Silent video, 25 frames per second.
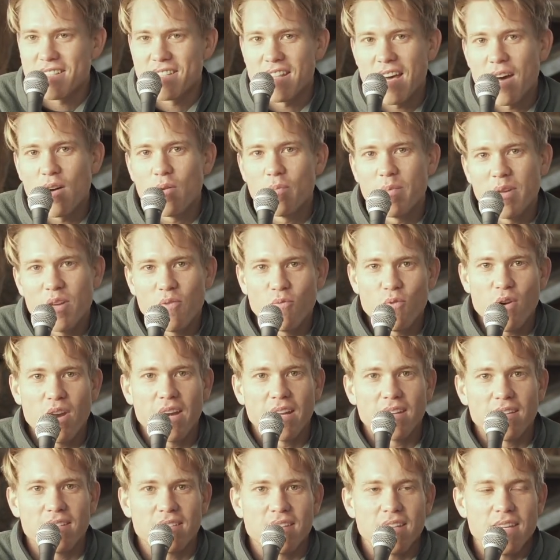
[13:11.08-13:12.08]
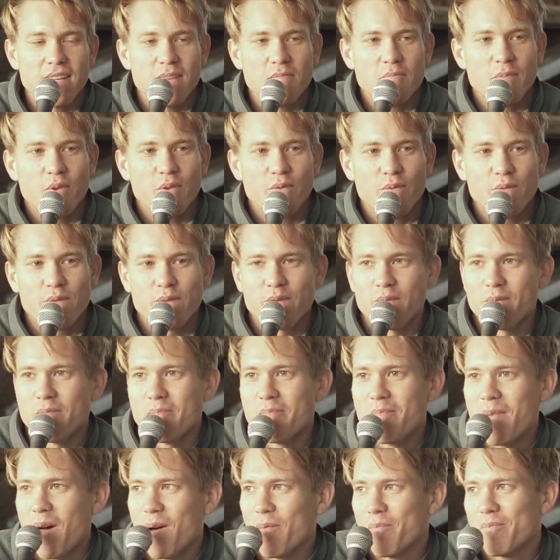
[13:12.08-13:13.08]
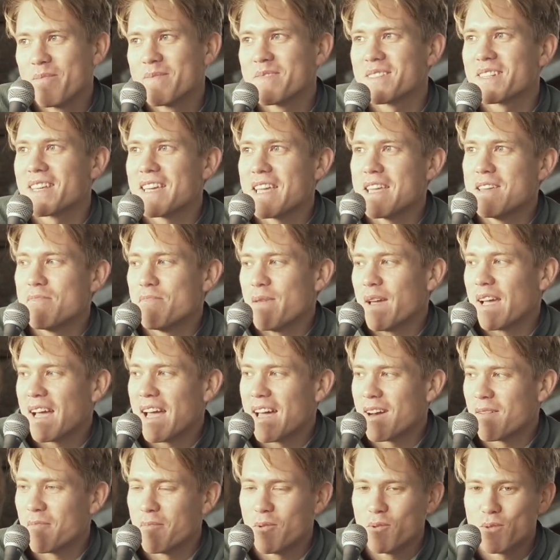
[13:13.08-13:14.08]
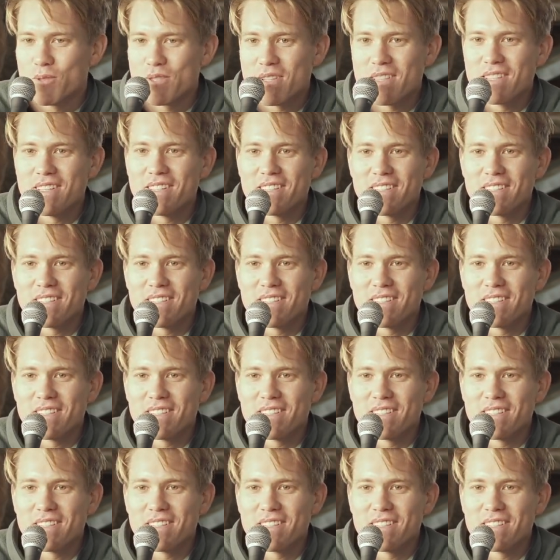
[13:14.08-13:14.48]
That'll be a running theme of mum keeping animals.